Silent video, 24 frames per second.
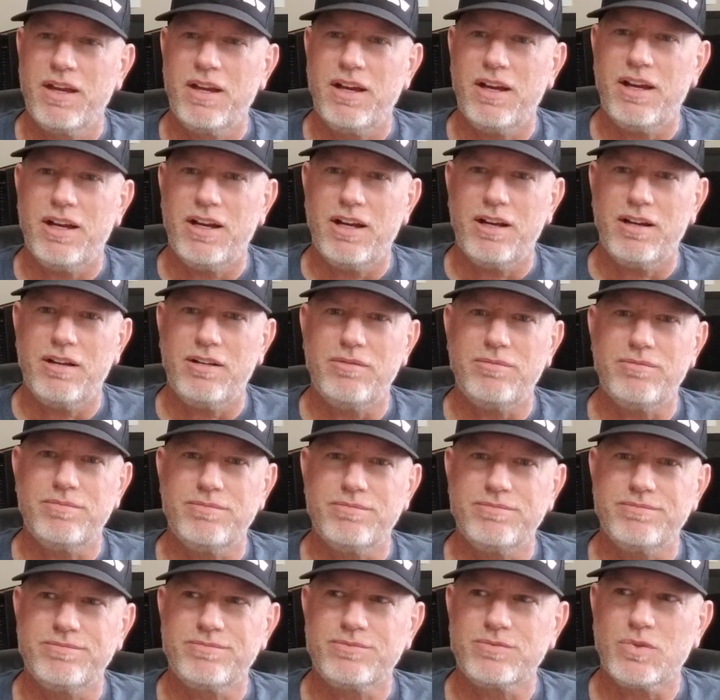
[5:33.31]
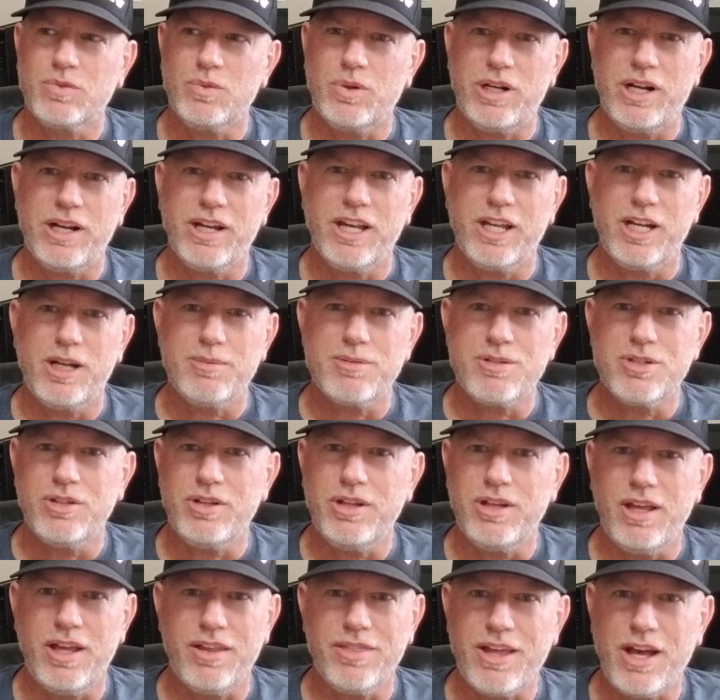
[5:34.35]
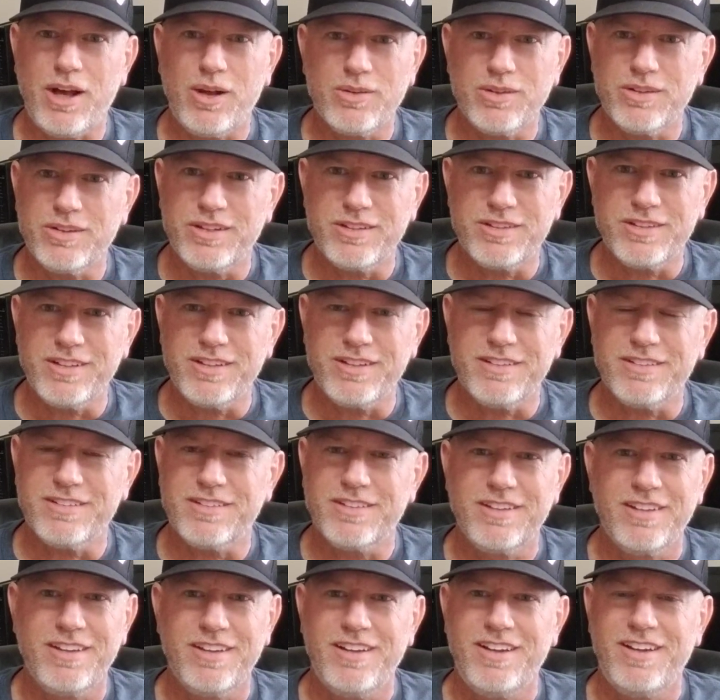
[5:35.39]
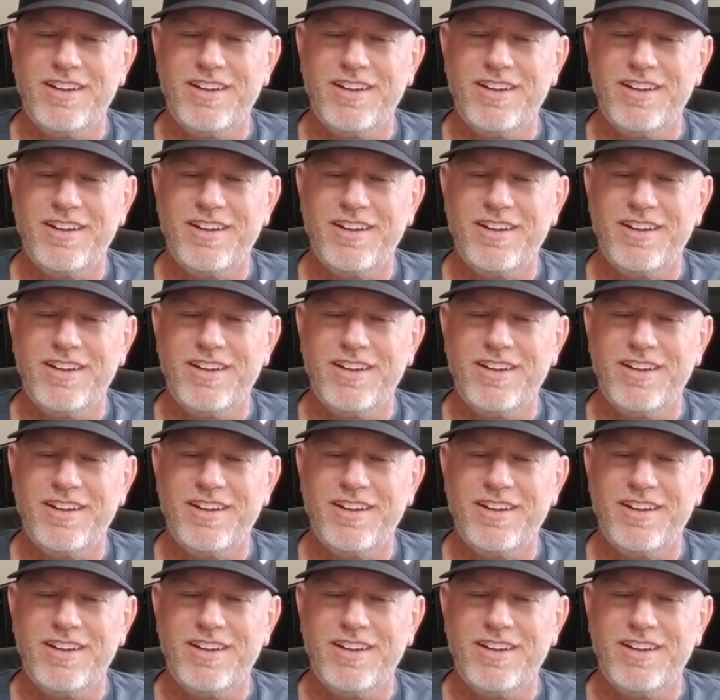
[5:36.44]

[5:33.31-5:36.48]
When I got up to 1,000 listings,